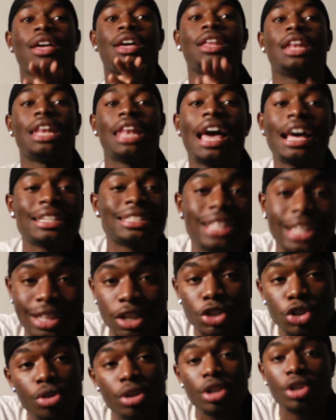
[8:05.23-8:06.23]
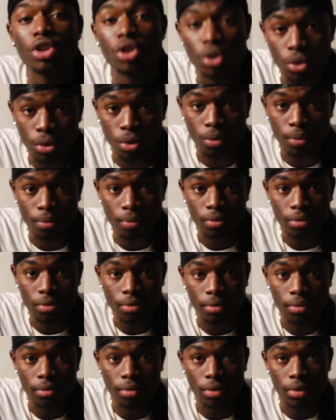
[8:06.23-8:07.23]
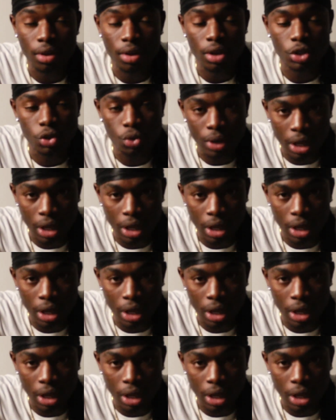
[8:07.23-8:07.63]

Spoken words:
The last thing that you can do to